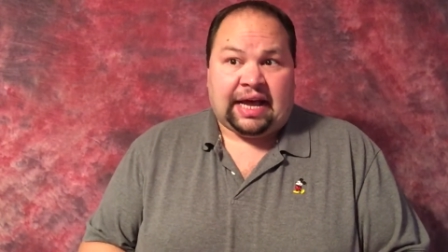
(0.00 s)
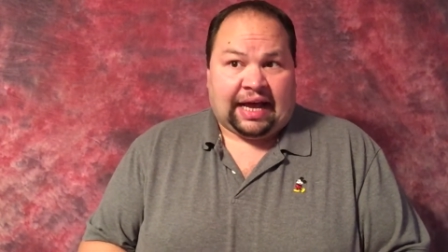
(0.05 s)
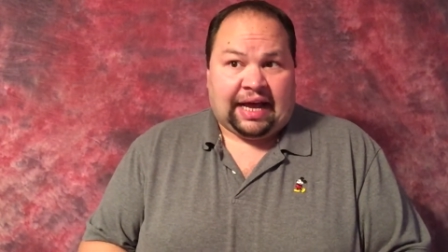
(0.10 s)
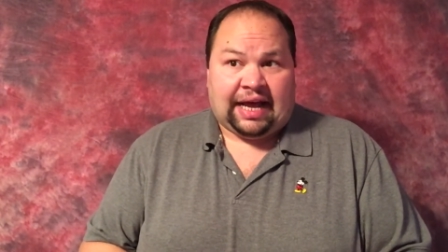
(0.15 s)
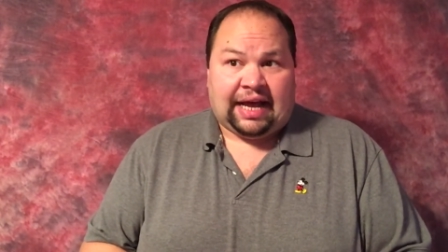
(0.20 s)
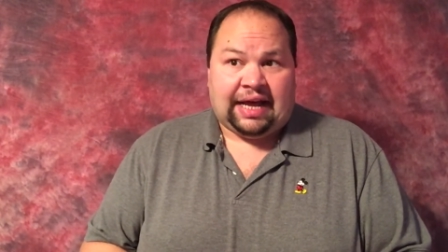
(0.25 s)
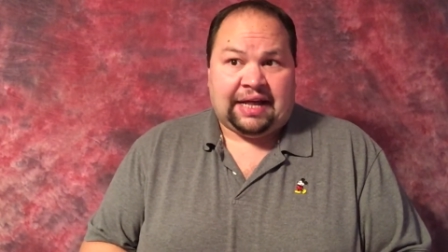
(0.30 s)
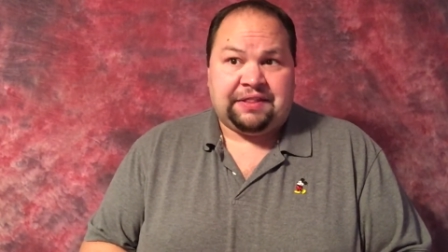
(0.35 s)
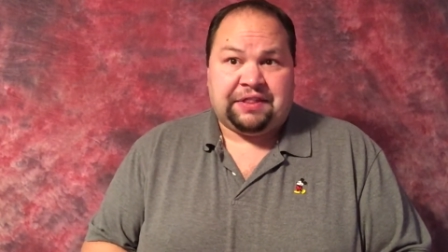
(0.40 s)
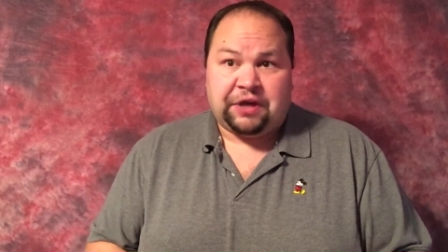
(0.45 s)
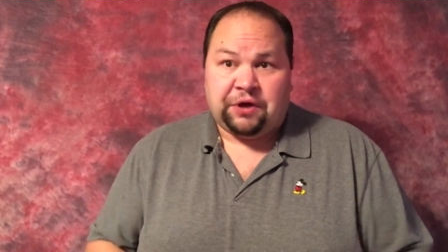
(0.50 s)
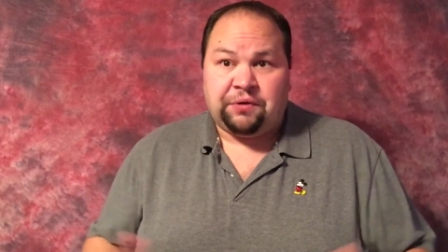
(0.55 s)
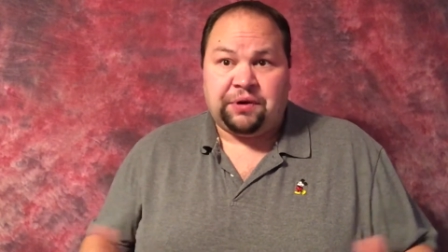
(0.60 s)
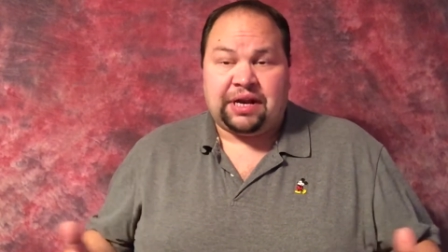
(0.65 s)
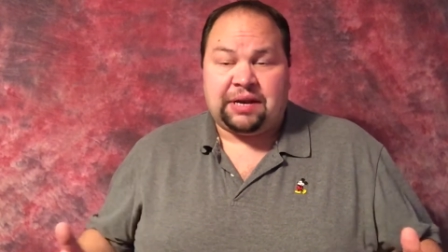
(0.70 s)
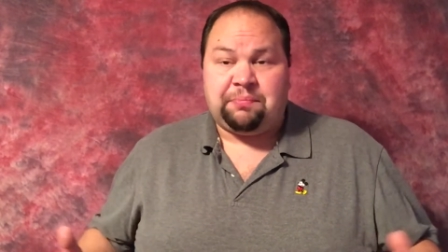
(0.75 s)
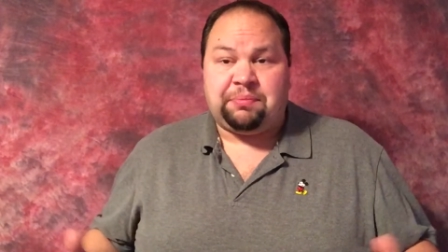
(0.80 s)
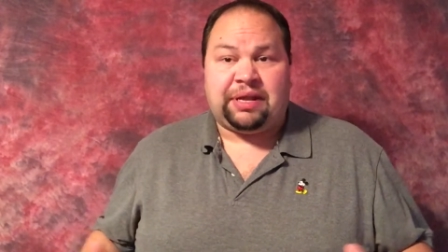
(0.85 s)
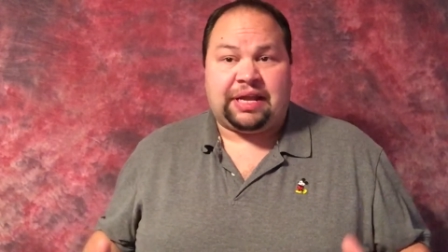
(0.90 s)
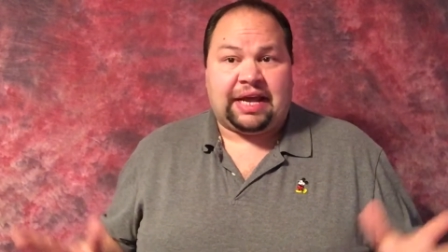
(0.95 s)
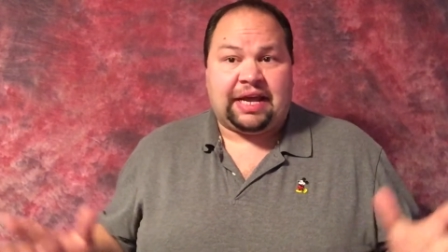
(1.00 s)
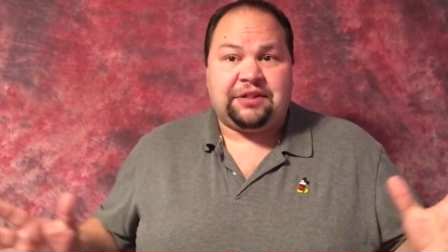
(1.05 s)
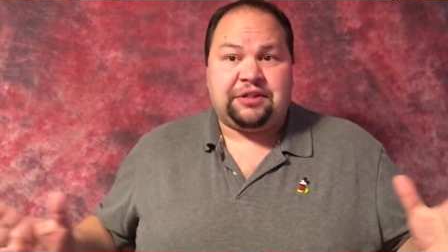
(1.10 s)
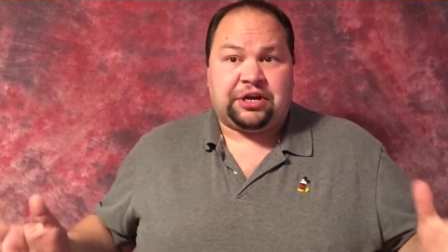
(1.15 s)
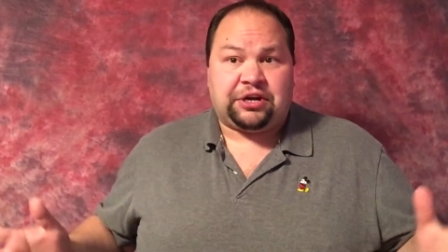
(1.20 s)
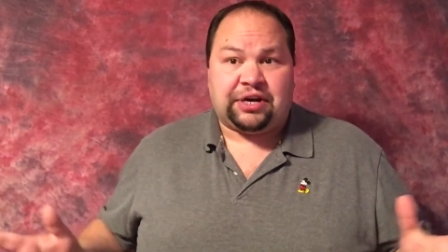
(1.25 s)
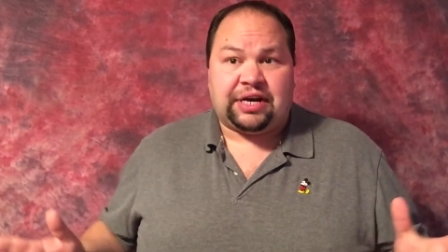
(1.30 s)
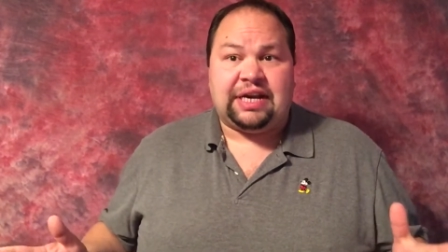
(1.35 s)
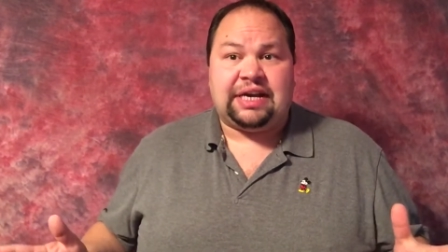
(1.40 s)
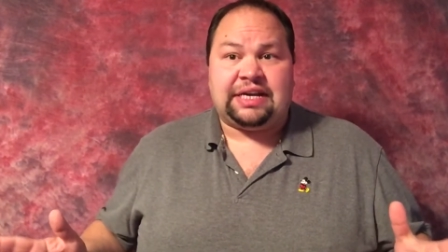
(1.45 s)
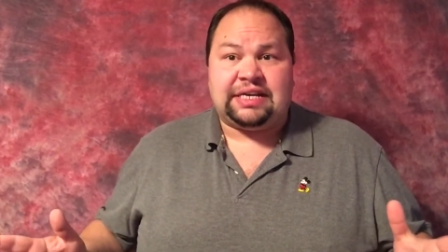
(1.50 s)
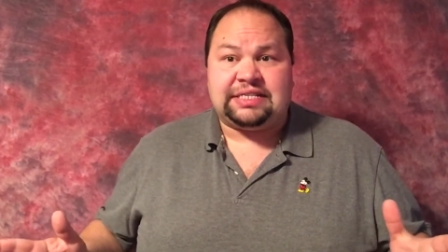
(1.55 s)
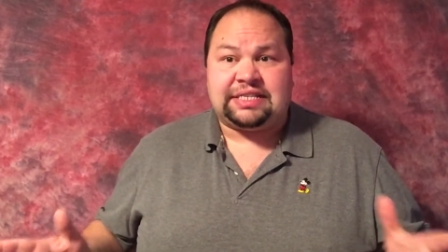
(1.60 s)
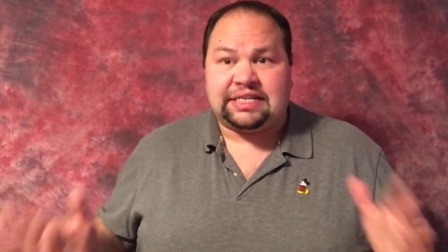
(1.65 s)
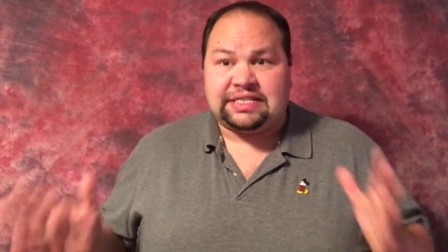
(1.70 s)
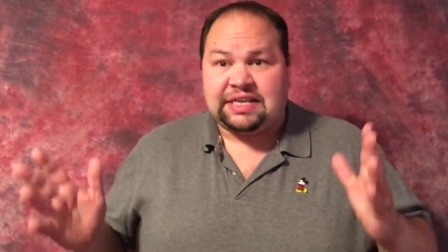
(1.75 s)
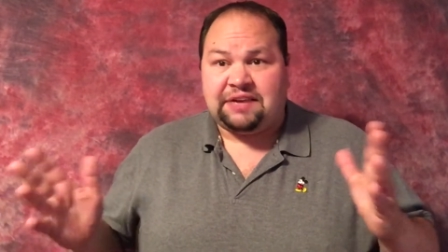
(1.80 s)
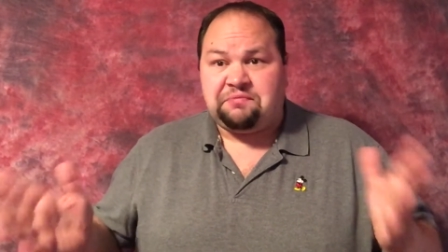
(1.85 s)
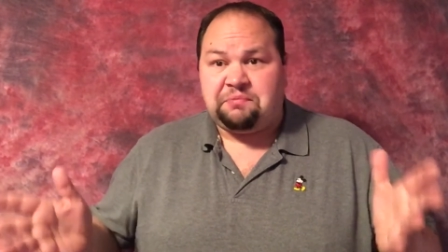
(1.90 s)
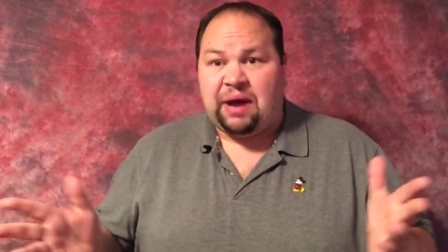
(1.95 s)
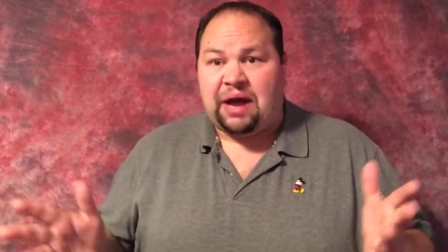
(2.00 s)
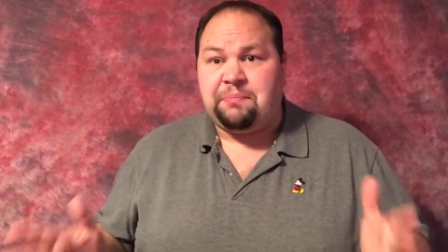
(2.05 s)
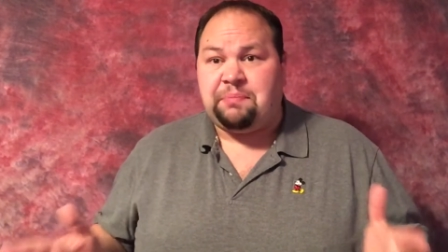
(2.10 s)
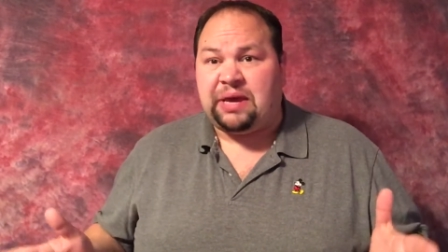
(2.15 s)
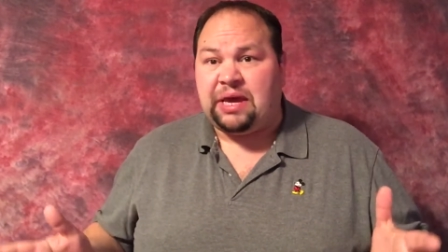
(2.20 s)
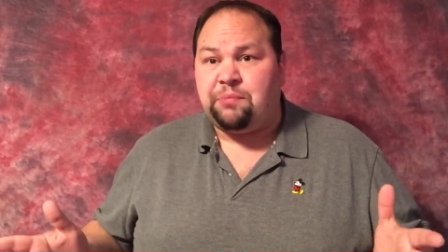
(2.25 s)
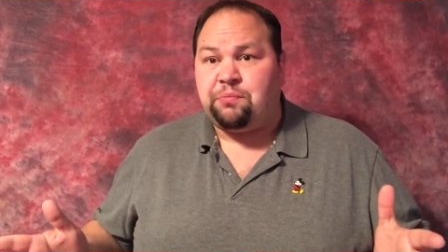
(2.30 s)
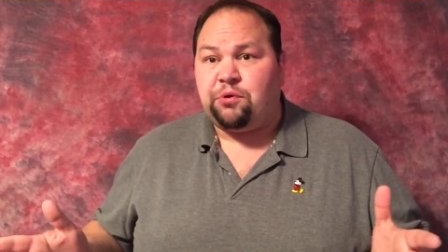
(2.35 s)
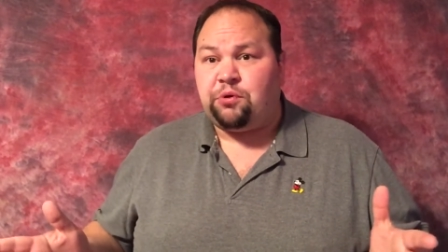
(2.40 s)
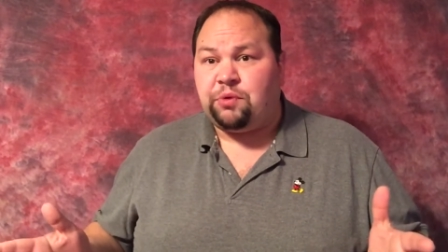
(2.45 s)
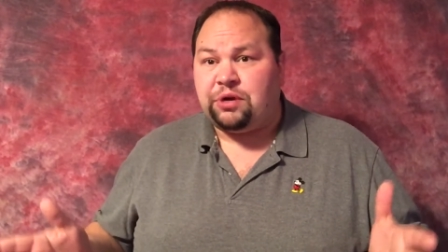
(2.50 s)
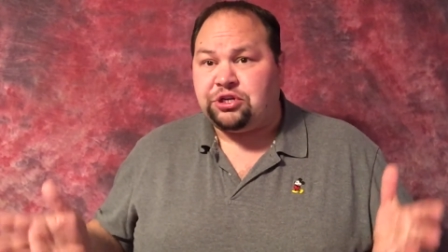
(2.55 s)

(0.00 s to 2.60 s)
Uh, the only plan there is is if my people,